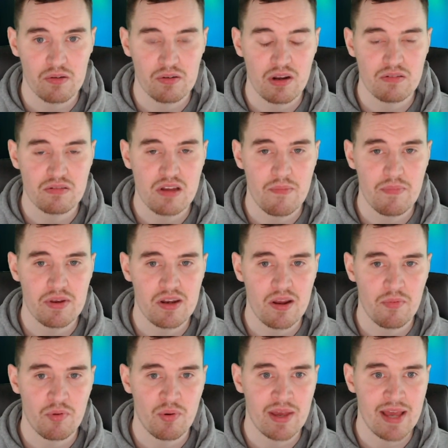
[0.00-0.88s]
Now,
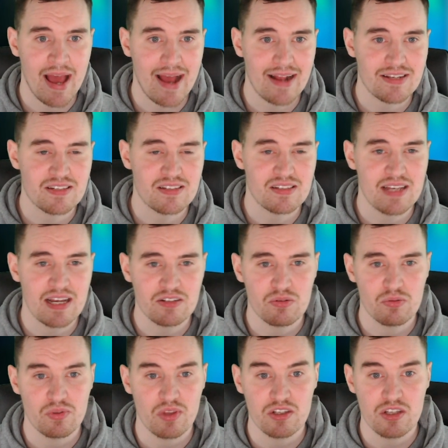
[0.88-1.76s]
WWE had
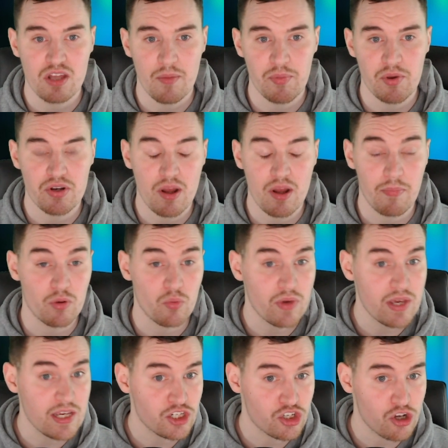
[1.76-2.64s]
settled the
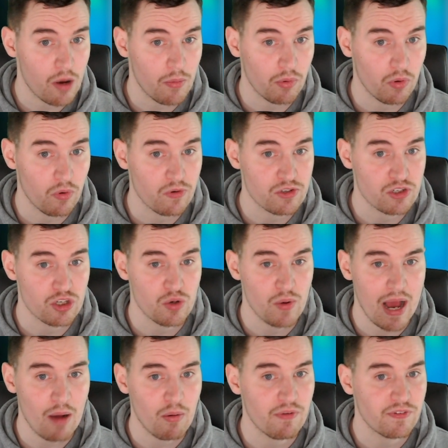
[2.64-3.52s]
WWE Shop
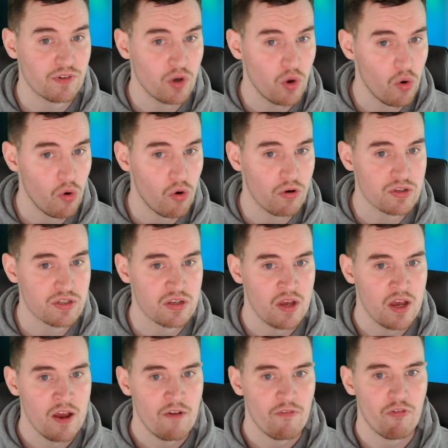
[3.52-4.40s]
lawsuit out of court
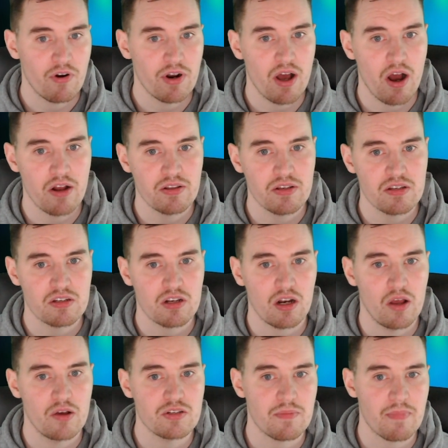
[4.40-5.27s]
for an
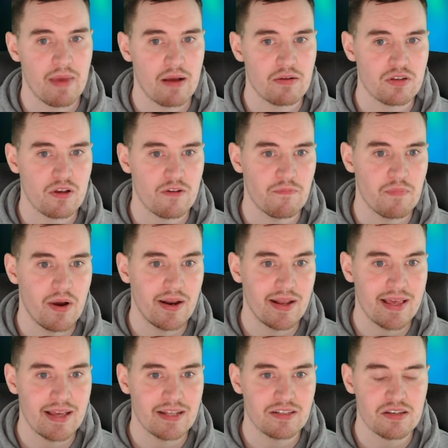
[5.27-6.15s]
undisclosed amount of
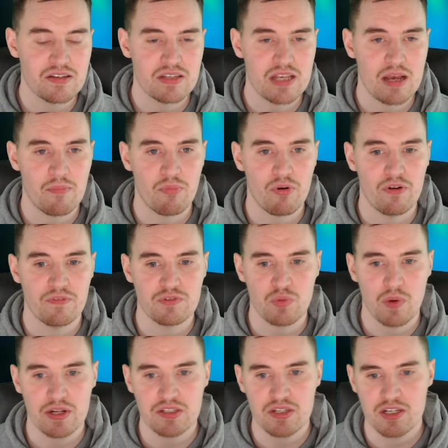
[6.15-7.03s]
money in December of
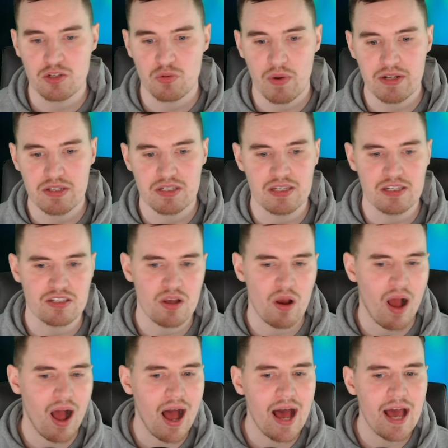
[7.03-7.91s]
2020.
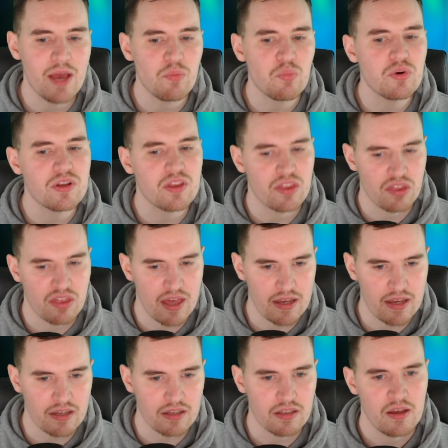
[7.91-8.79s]
So I would
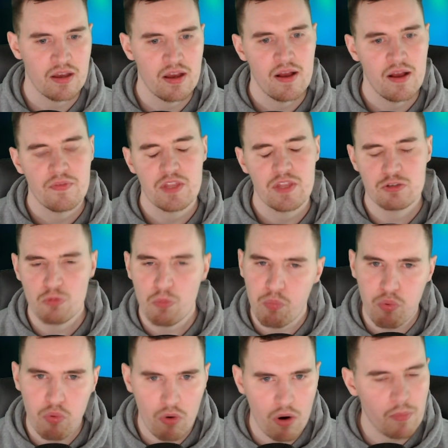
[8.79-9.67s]
think this will
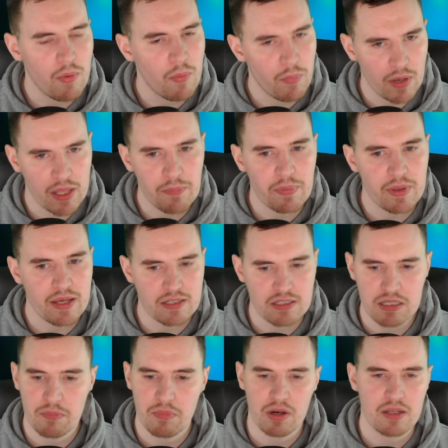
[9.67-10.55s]
probably be a
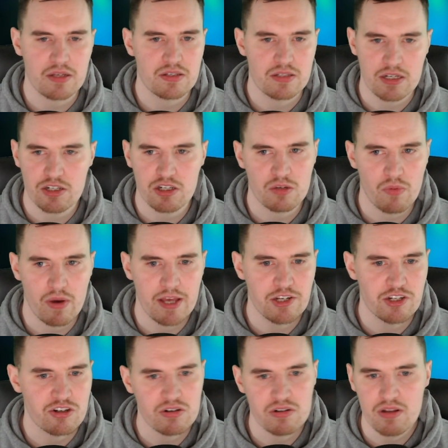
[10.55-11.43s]
similar
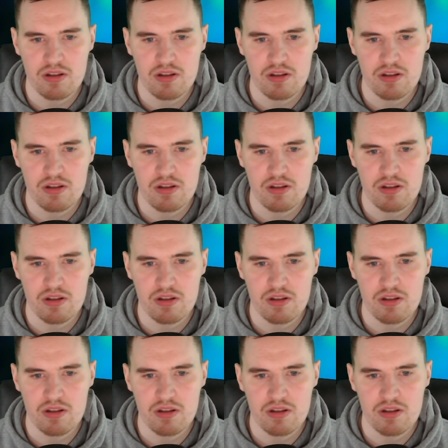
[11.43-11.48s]
situation.